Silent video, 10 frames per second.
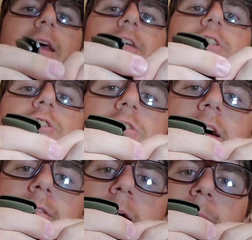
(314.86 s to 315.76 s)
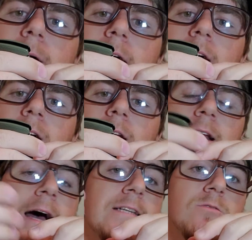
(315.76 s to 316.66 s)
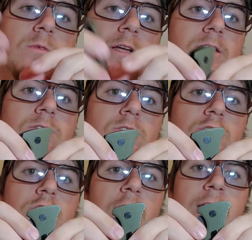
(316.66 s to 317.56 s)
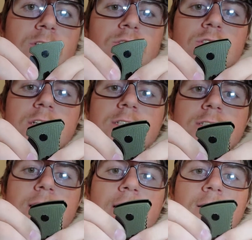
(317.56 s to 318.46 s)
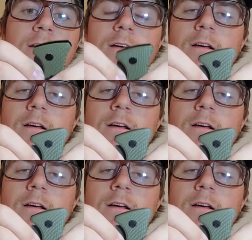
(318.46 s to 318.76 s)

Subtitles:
issue, and I've kept my eye on it. It hasn't really changed since then.